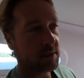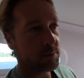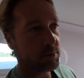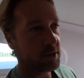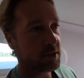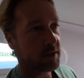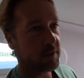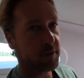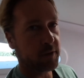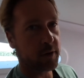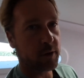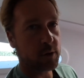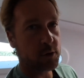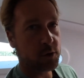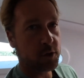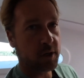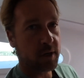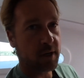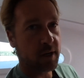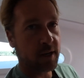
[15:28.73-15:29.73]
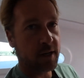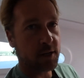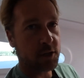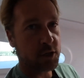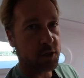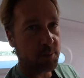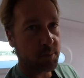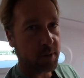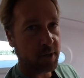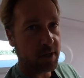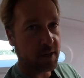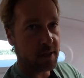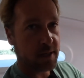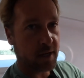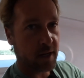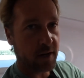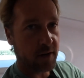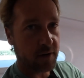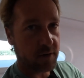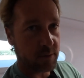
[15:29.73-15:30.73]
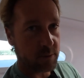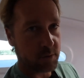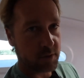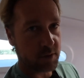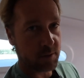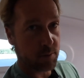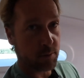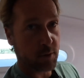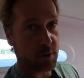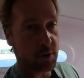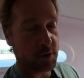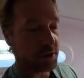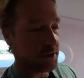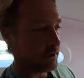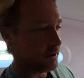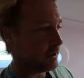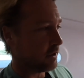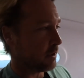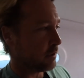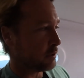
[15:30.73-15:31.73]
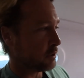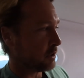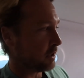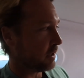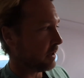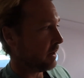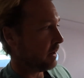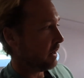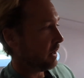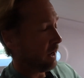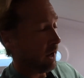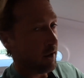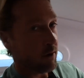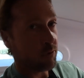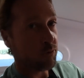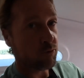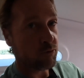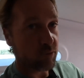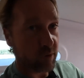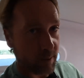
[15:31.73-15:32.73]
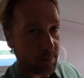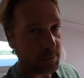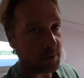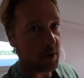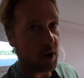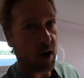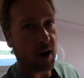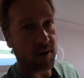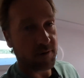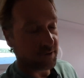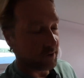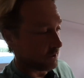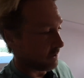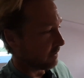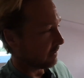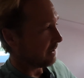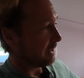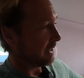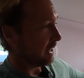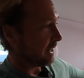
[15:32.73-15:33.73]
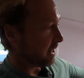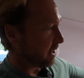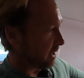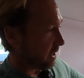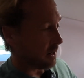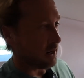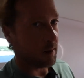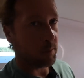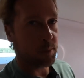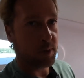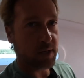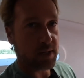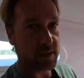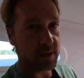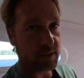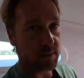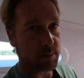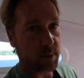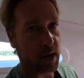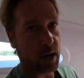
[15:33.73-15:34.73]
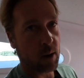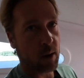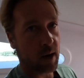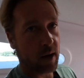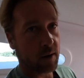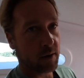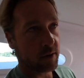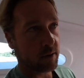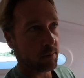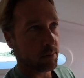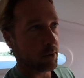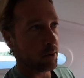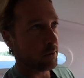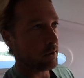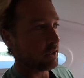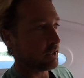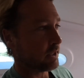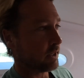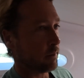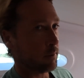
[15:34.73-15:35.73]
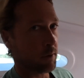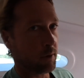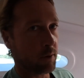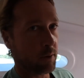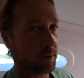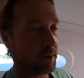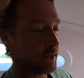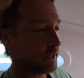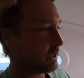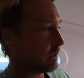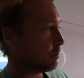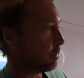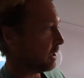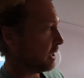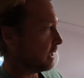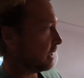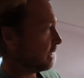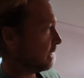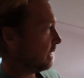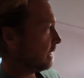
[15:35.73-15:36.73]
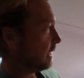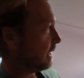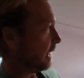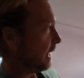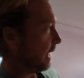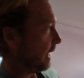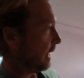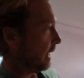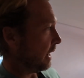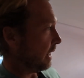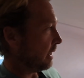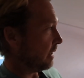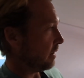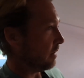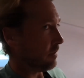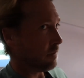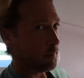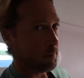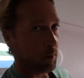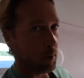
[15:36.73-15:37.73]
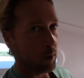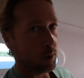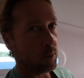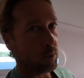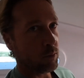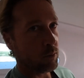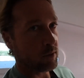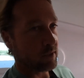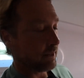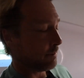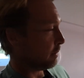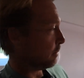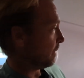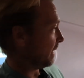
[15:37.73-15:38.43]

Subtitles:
the Pacific Ocean, hit a shipping container that was submerged in the ocean, and ripped off, literally cut a piece of the bow out of the boat because they were going at speed. And the boat was able